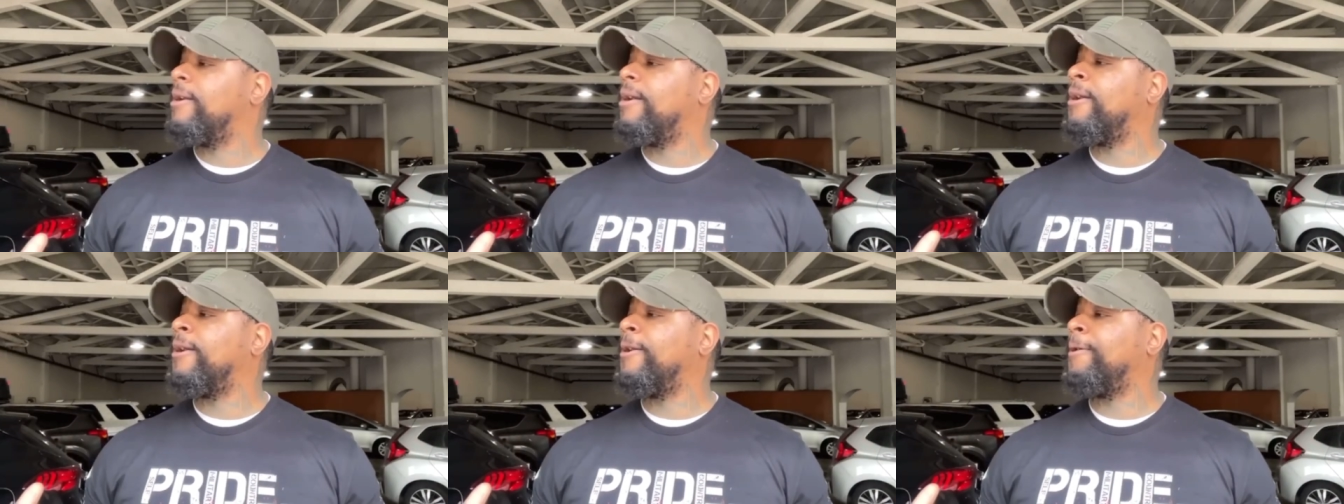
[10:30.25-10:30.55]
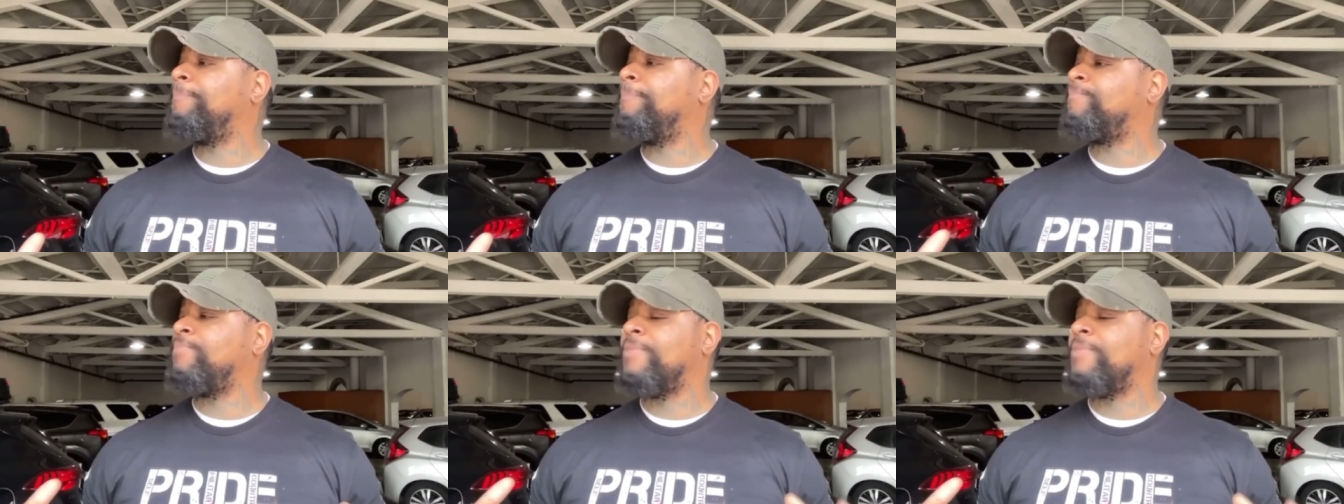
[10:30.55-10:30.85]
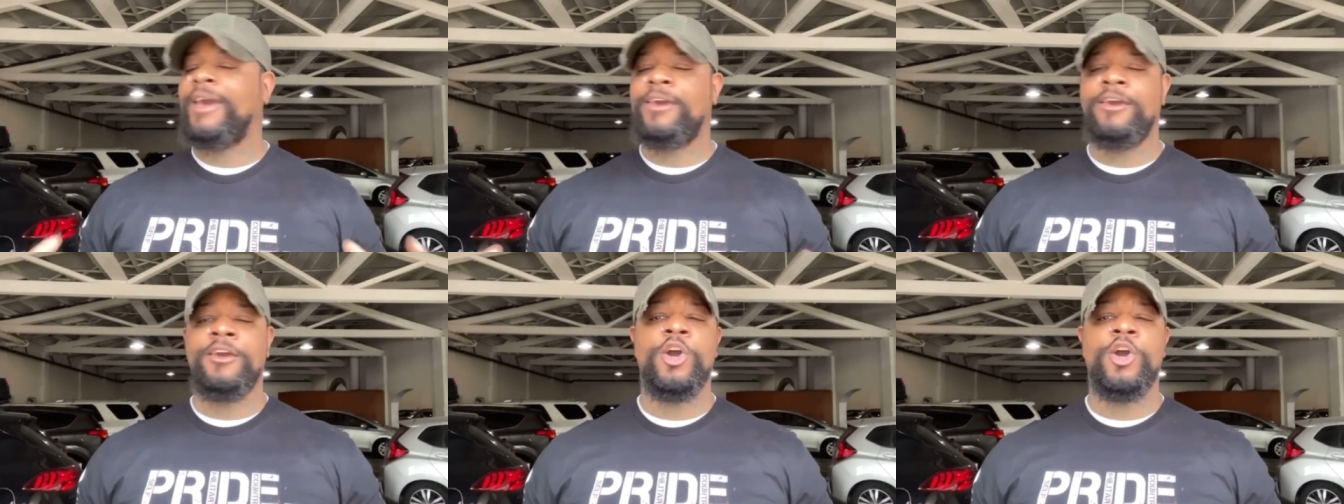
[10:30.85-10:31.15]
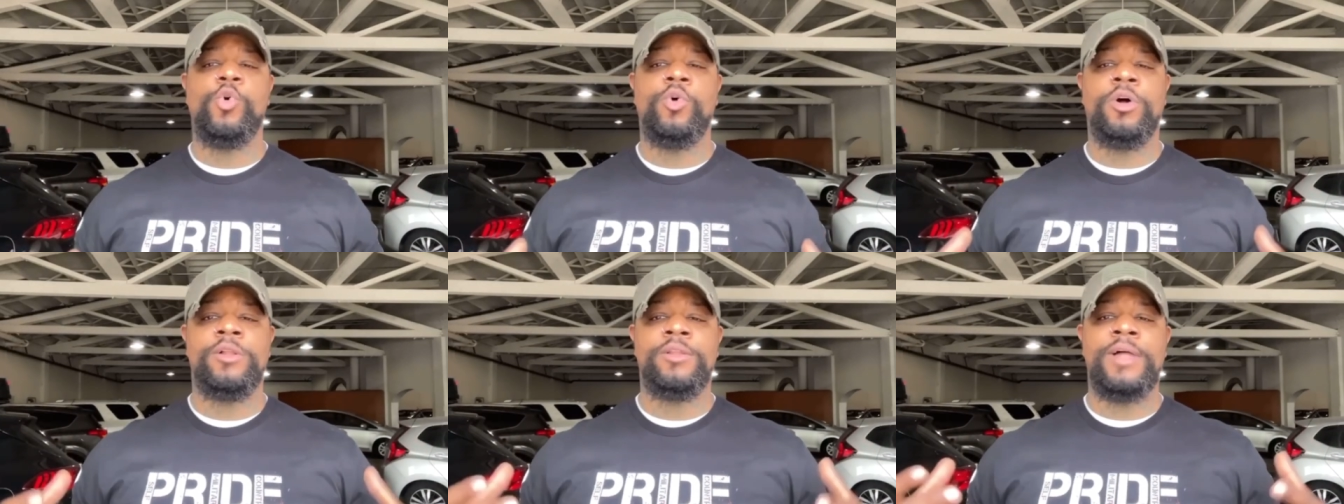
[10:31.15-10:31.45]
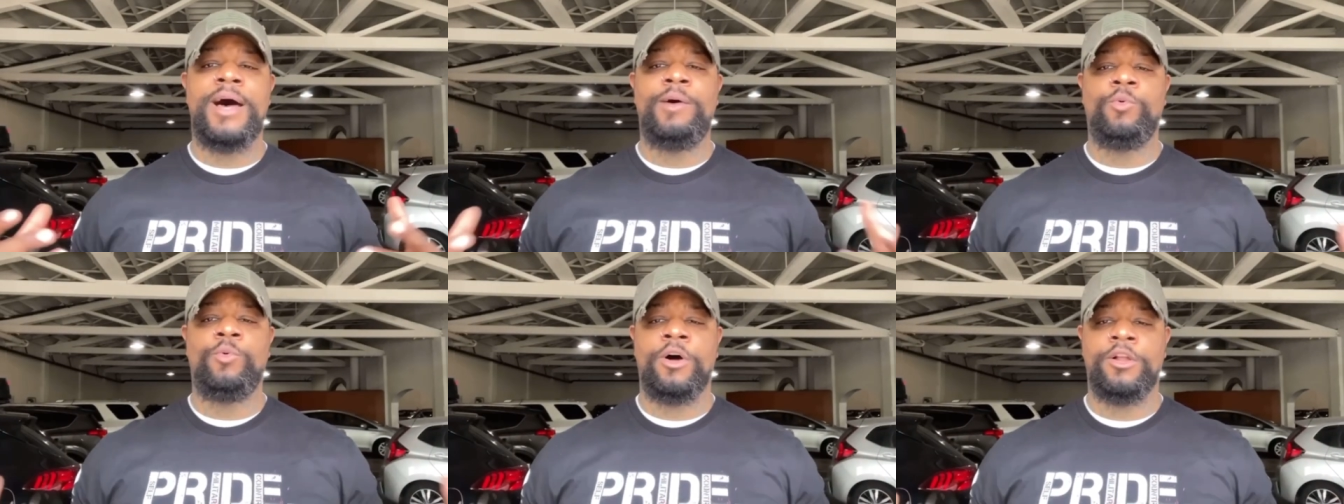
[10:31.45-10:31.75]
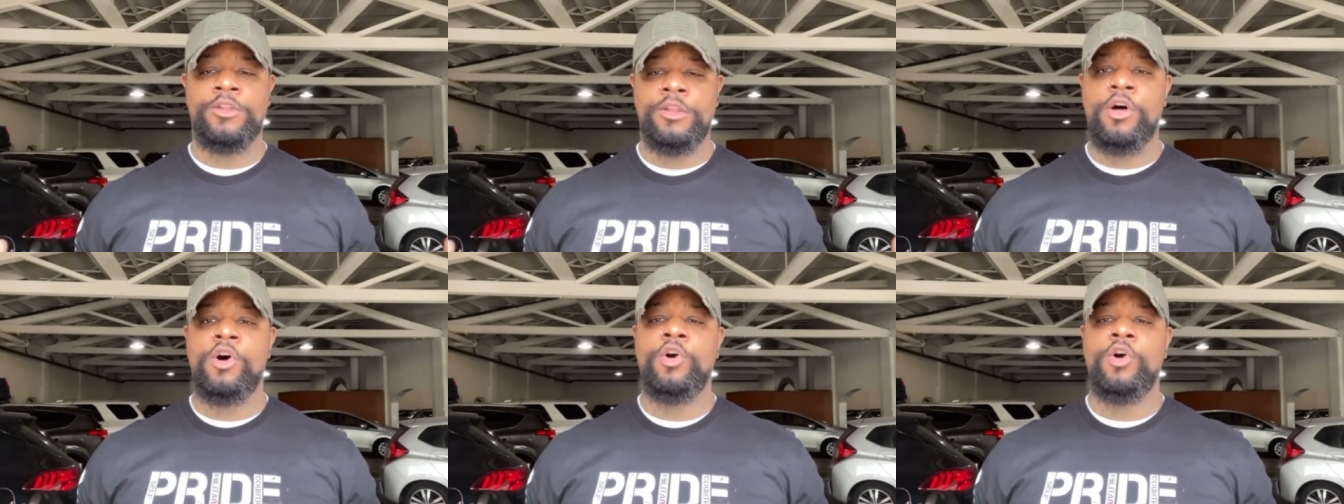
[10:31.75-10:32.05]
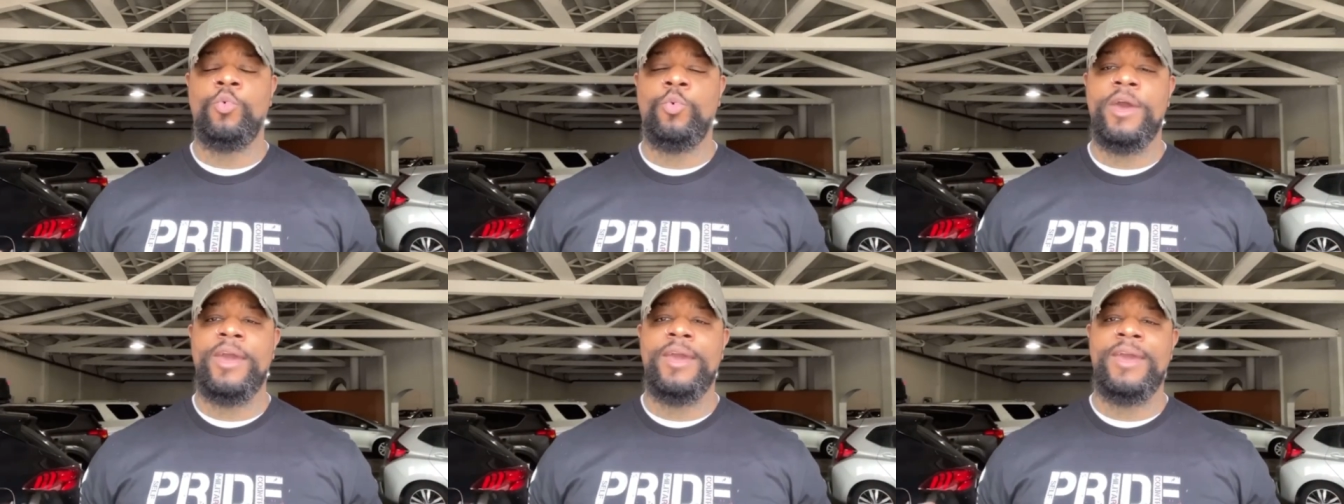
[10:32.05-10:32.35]
um, that can go a lot, a
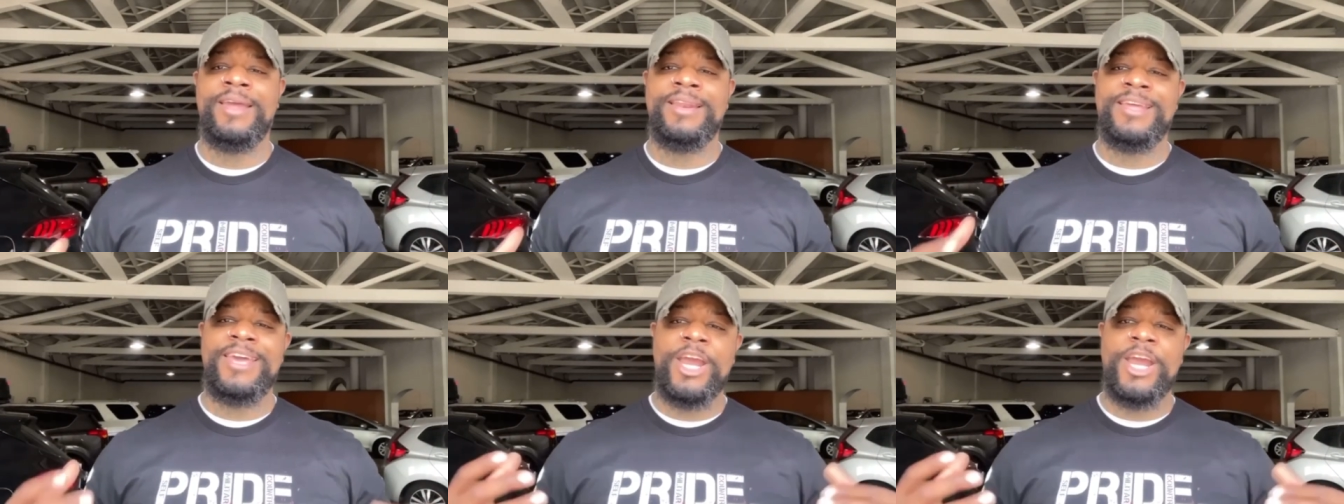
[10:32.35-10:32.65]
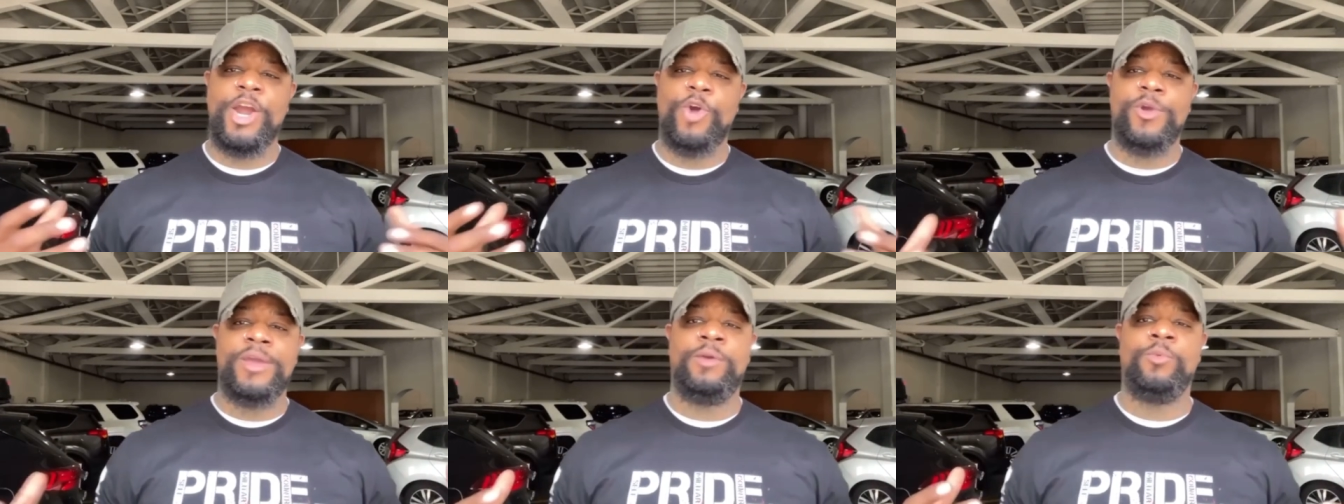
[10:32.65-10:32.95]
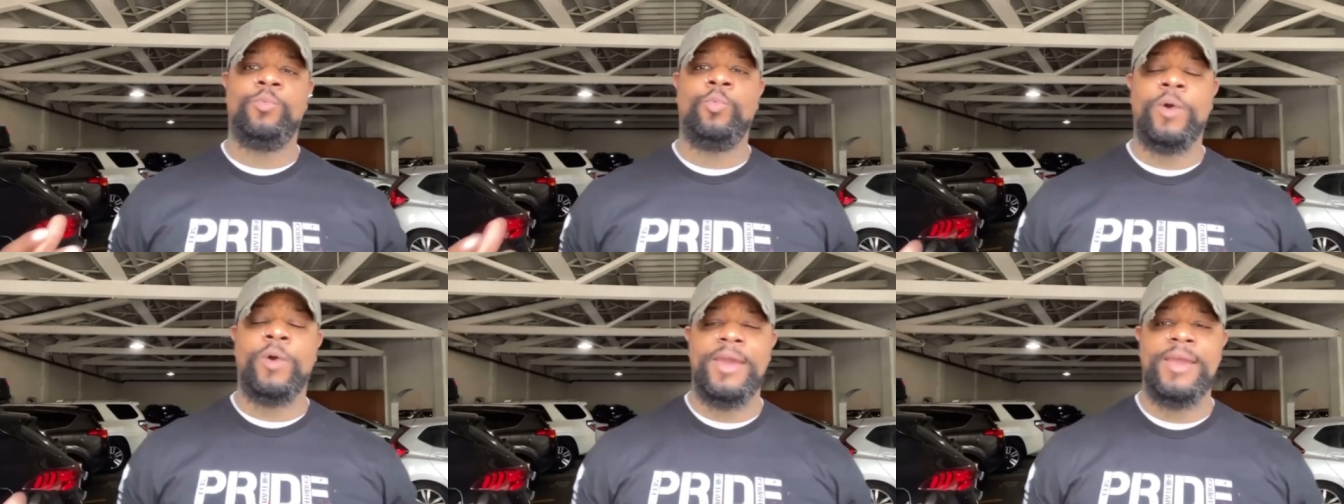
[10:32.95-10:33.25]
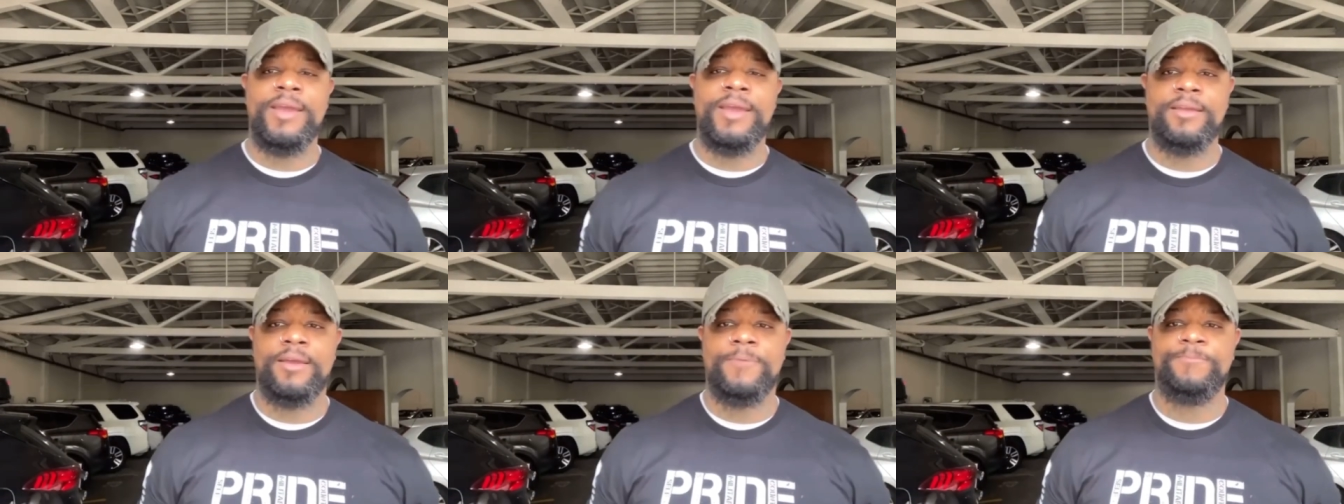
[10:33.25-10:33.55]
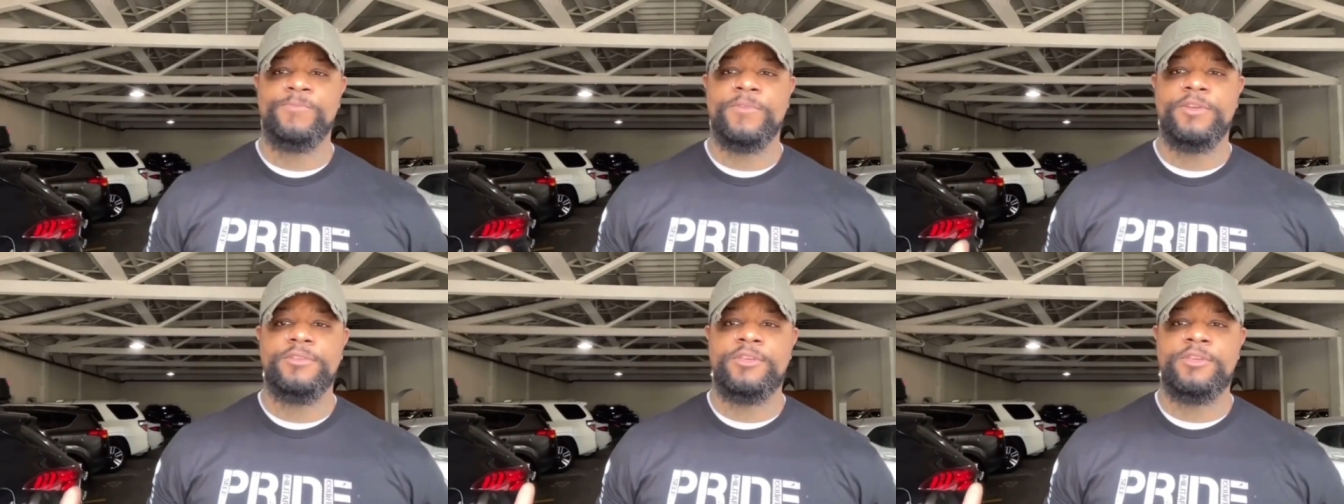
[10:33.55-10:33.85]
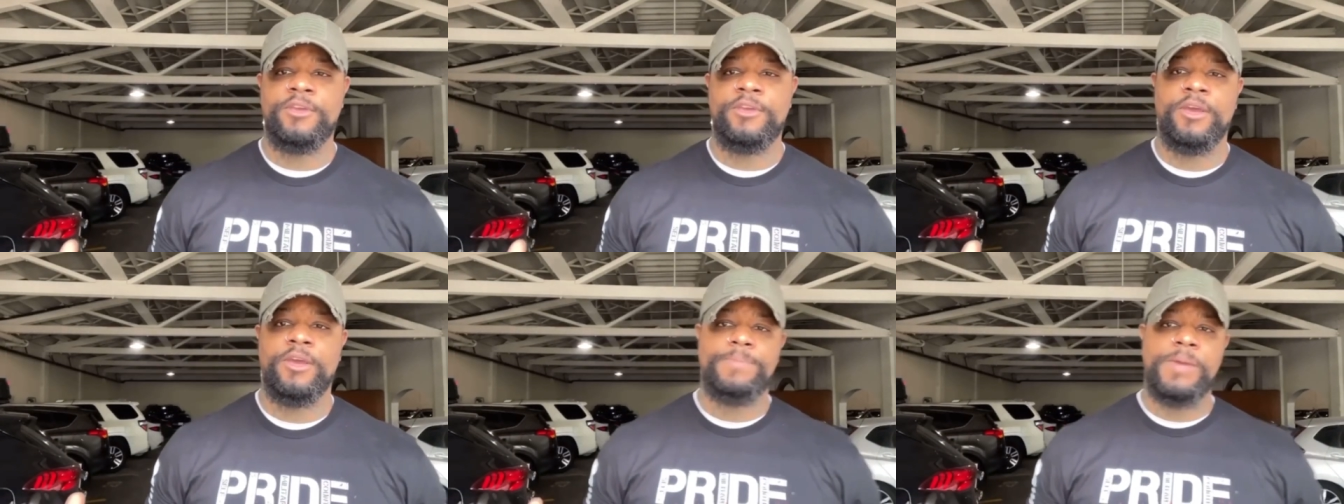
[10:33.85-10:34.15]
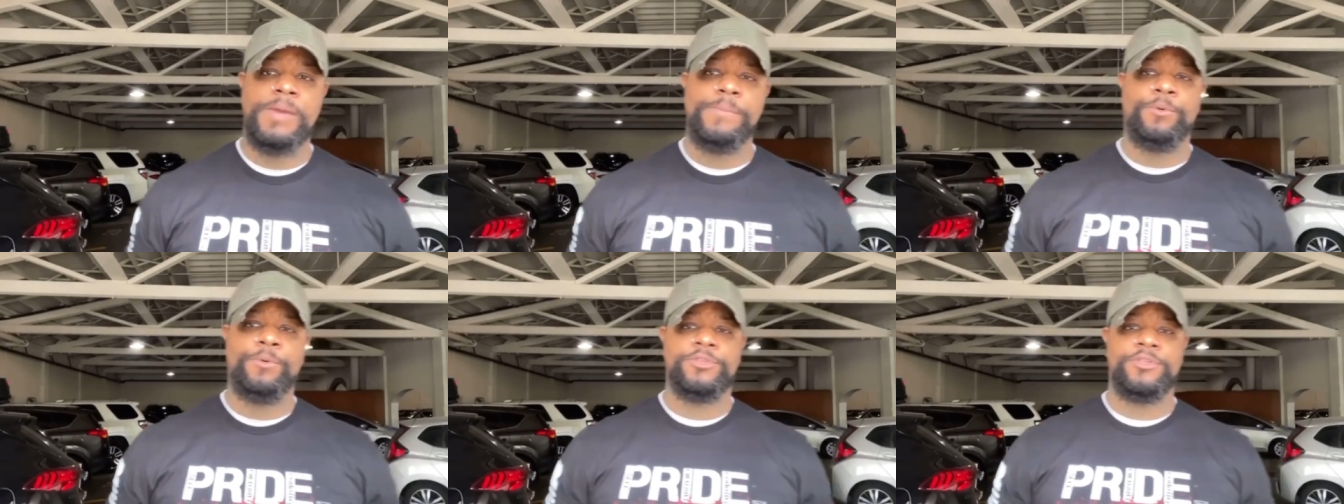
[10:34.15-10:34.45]
long way in carrying weight to get
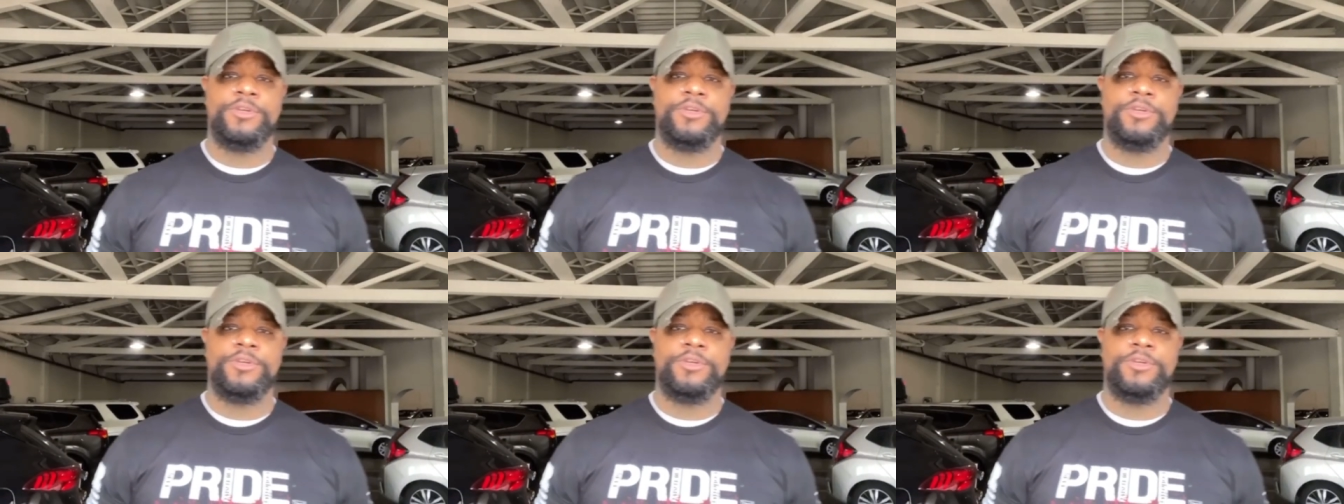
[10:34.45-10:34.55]
people to